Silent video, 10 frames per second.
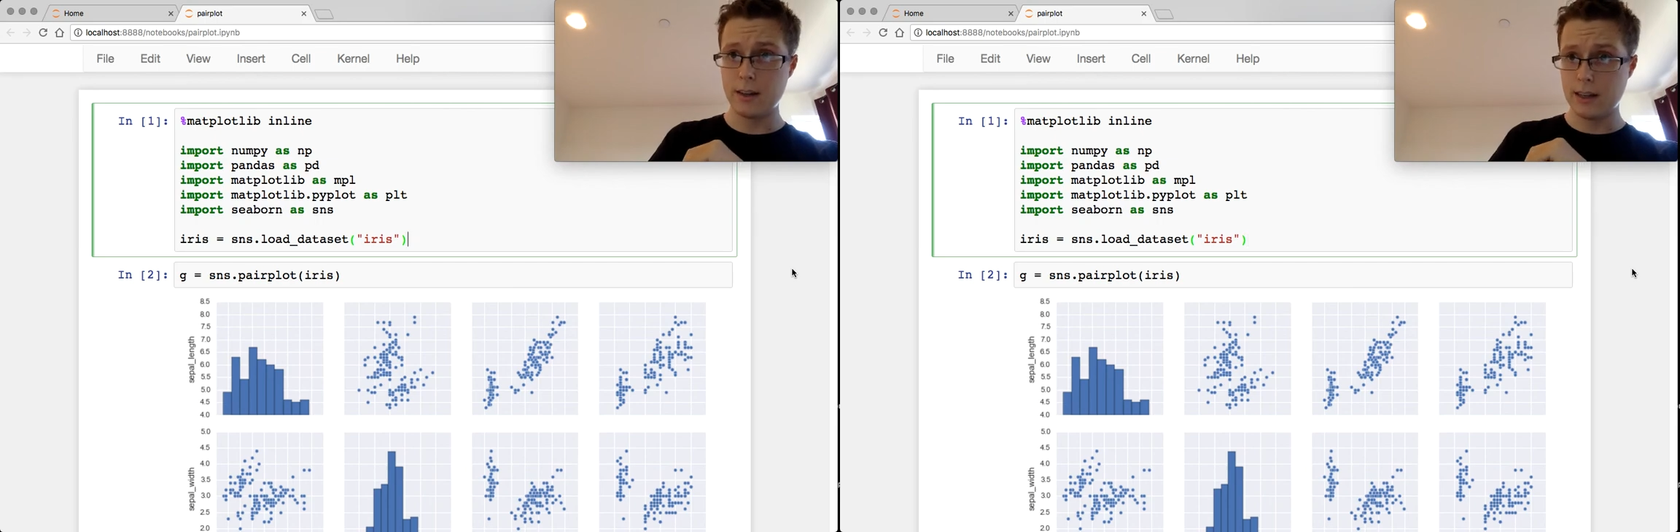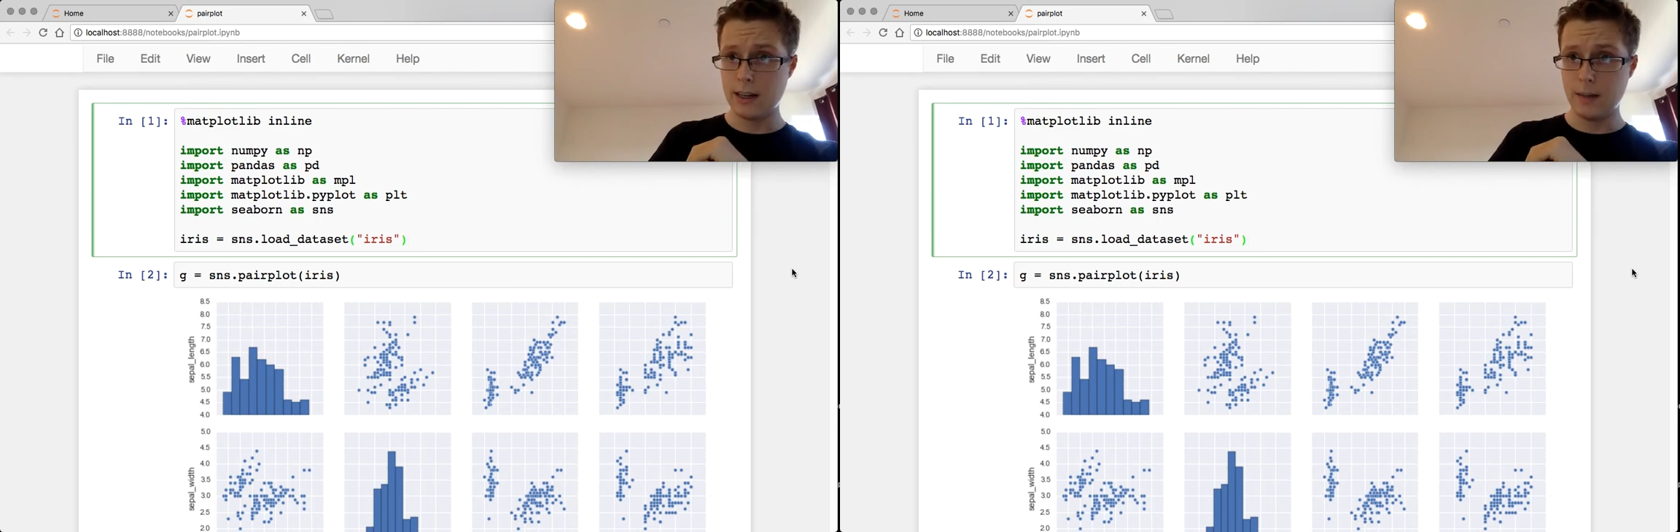
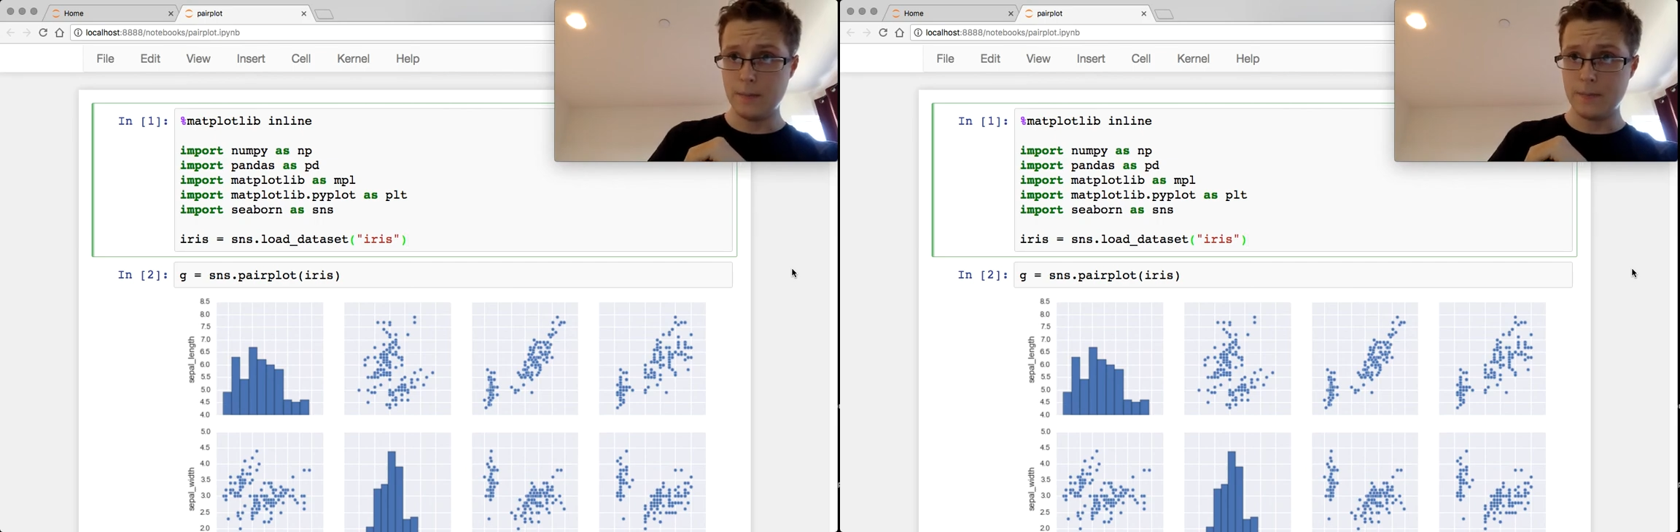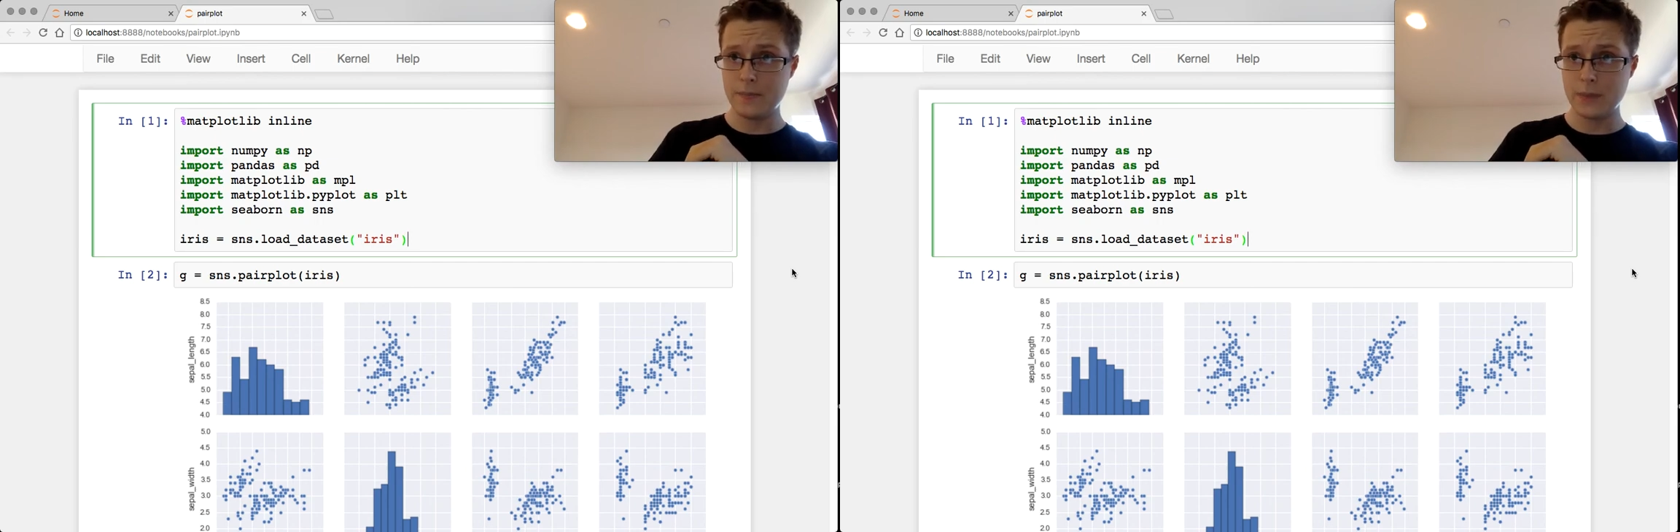
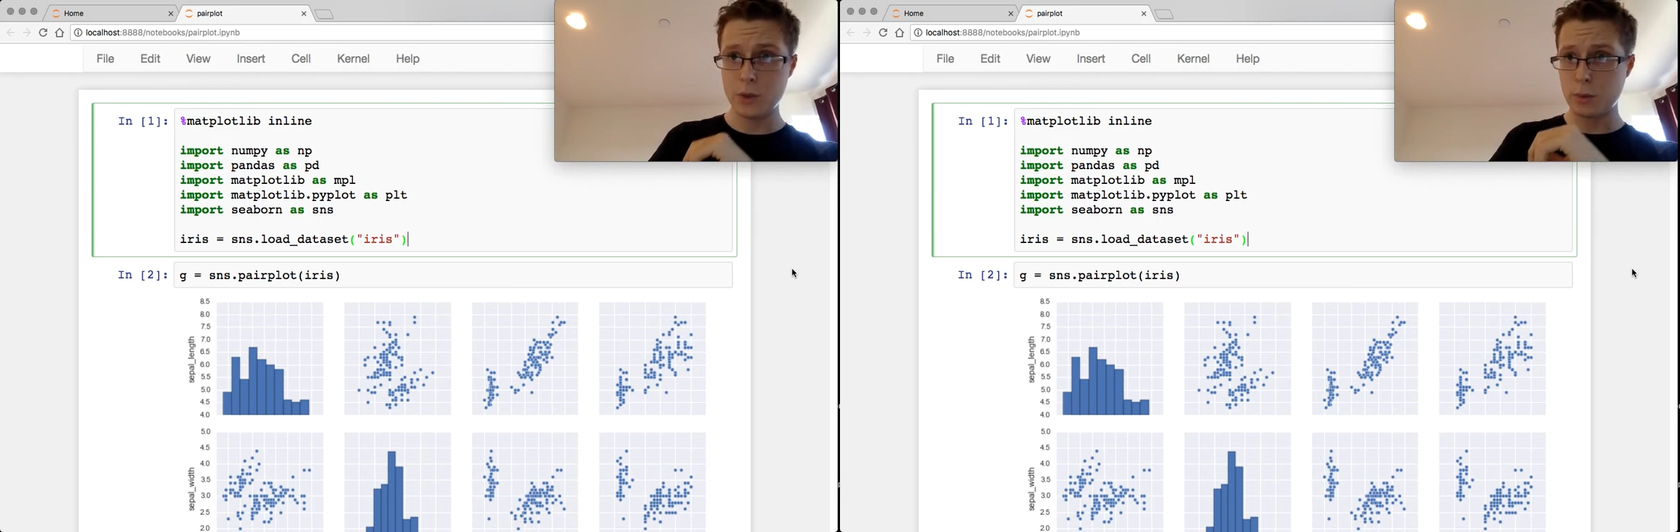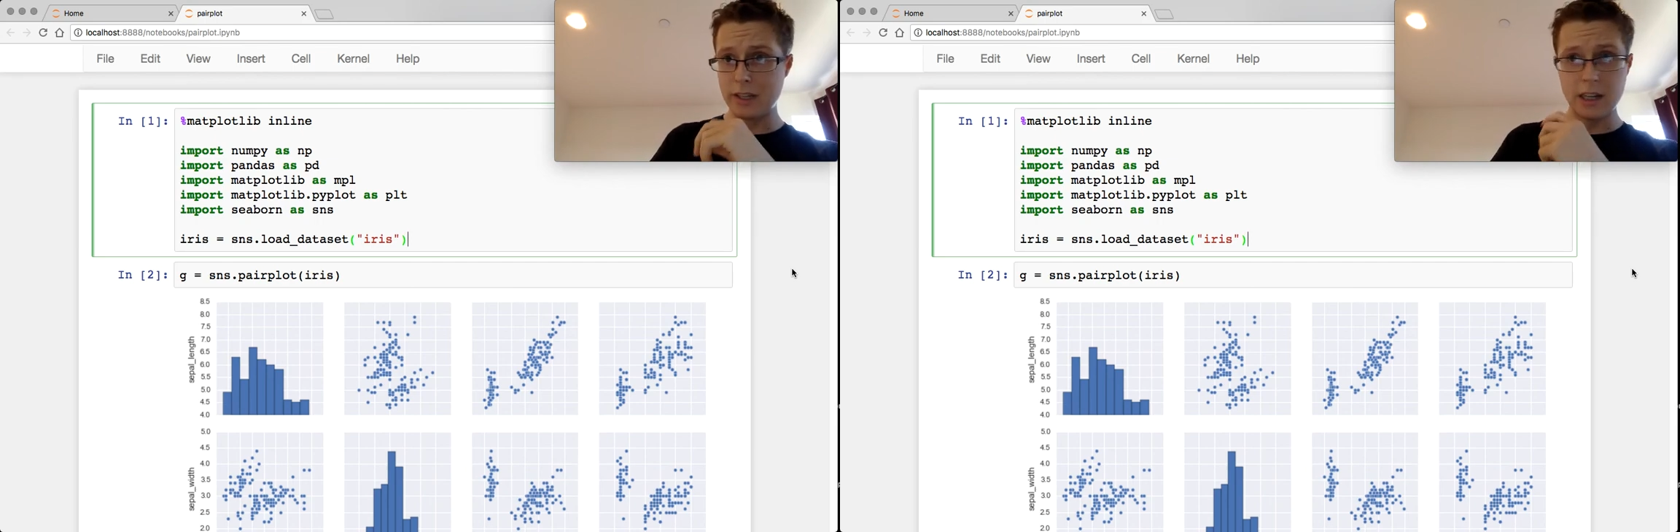um,
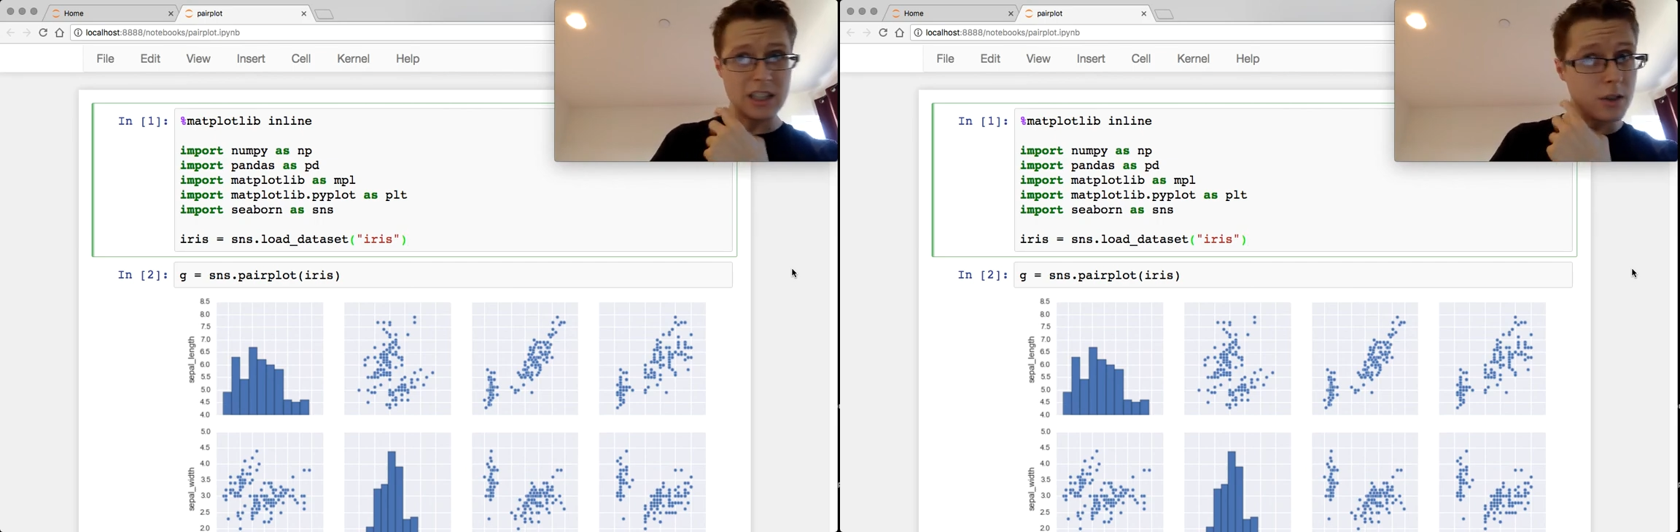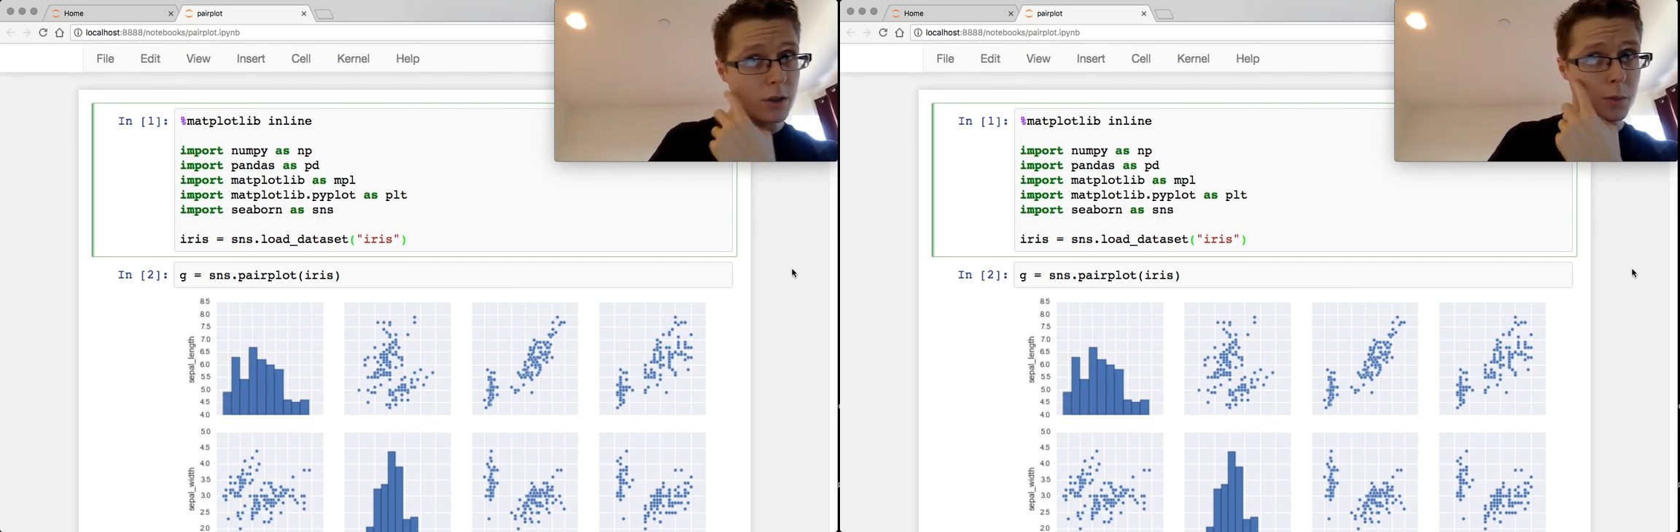which we'll be
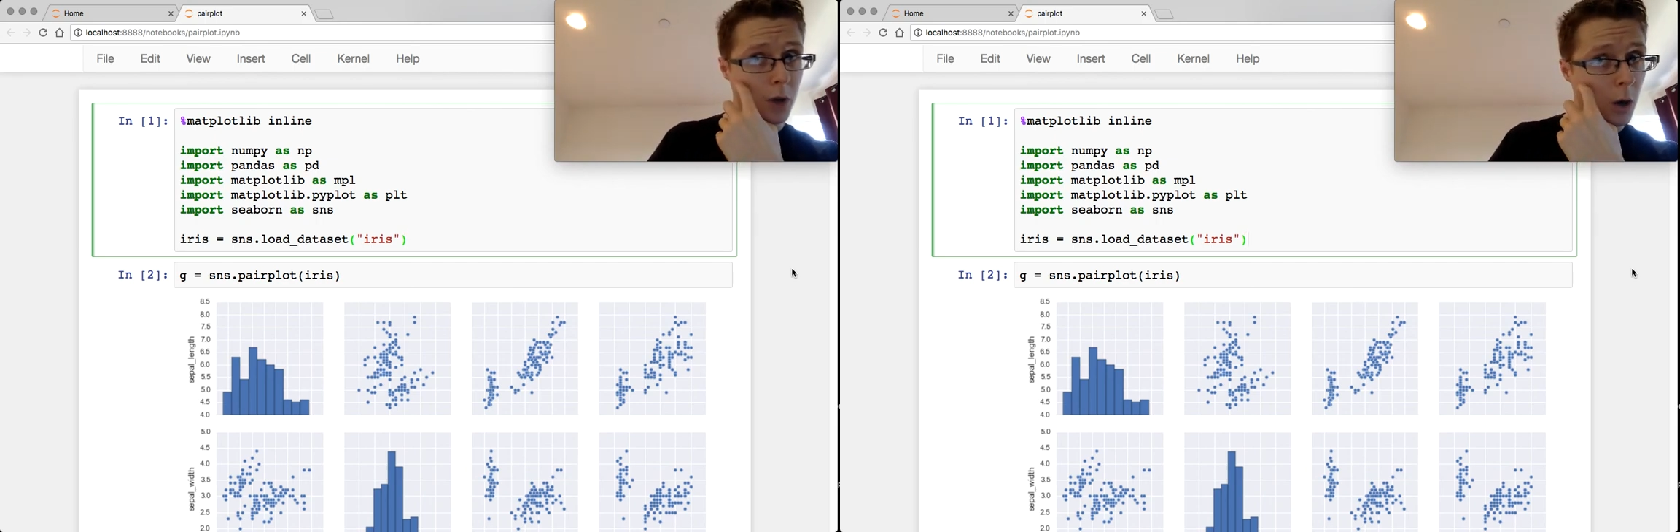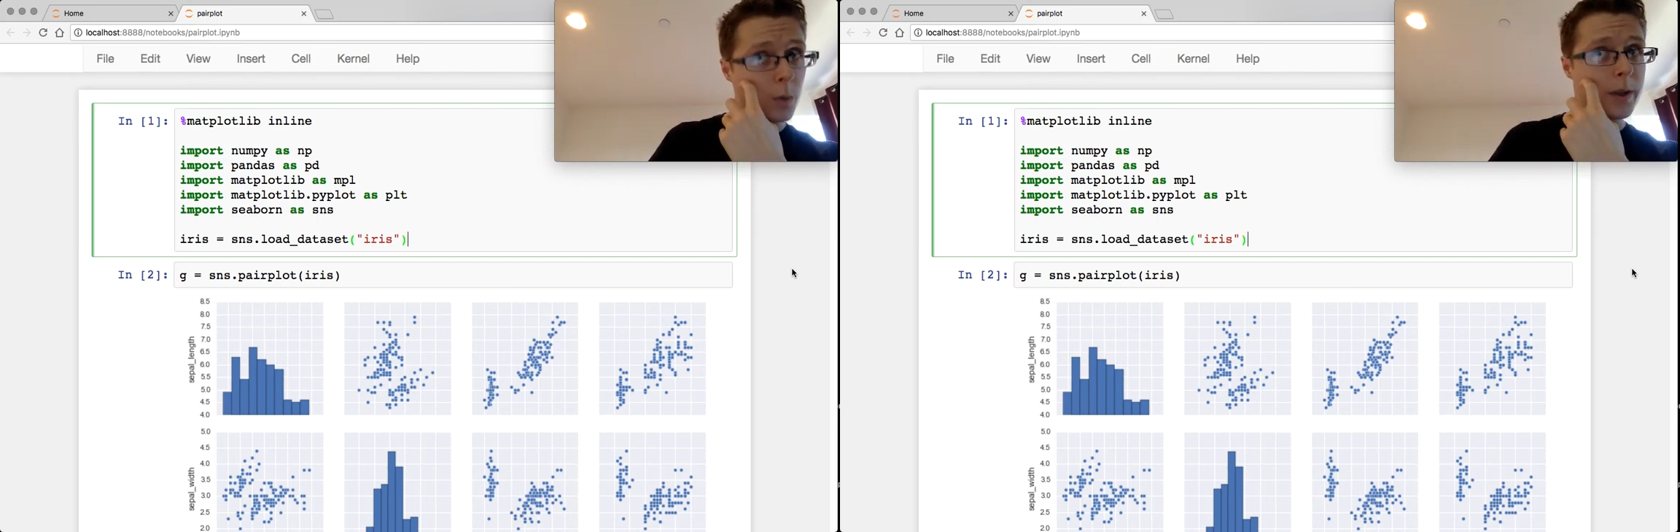getting to
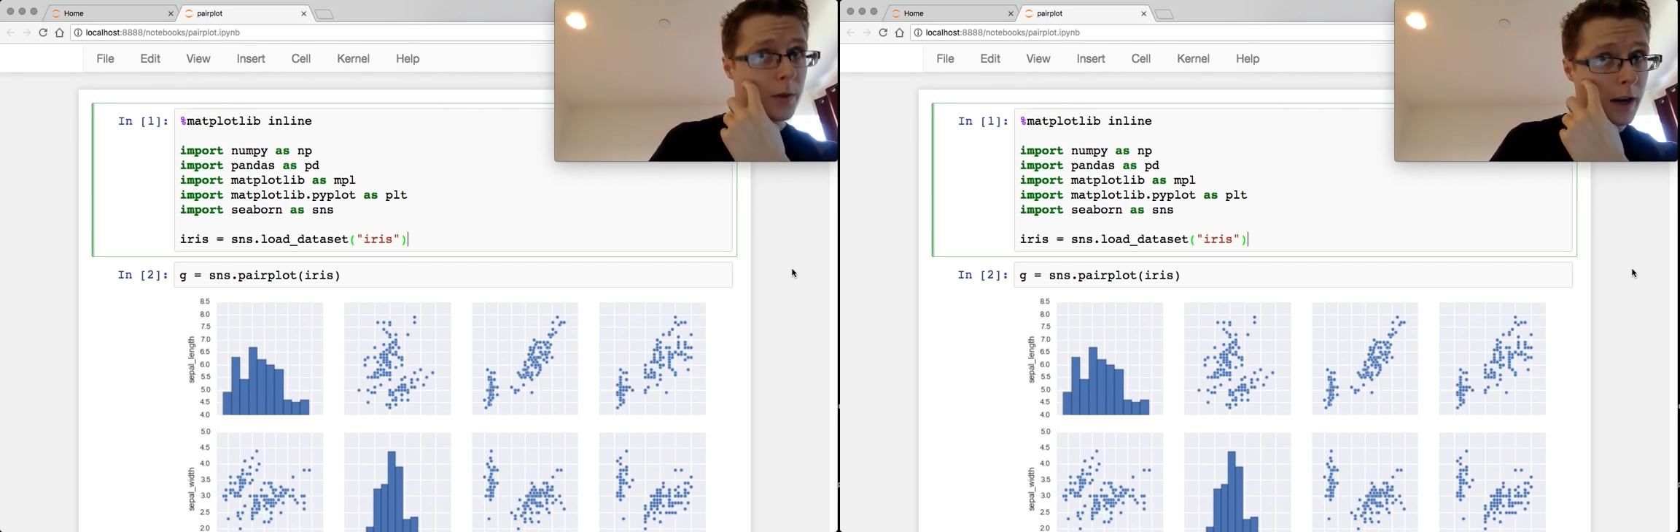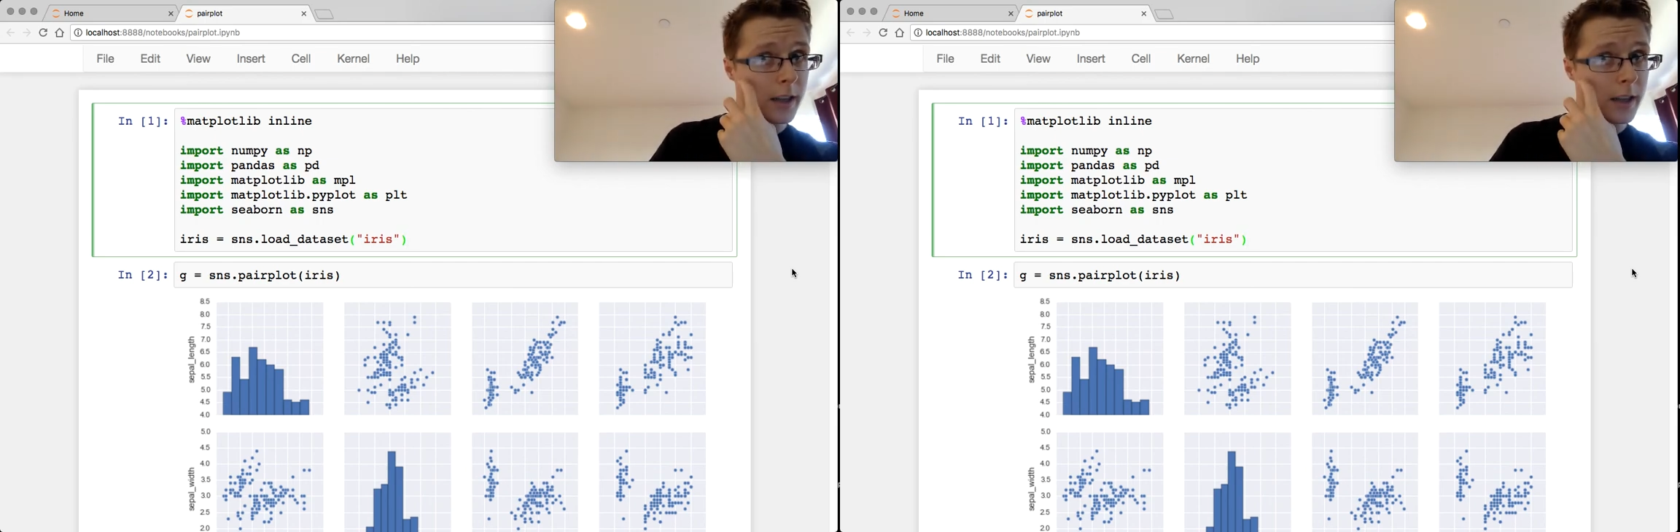probably right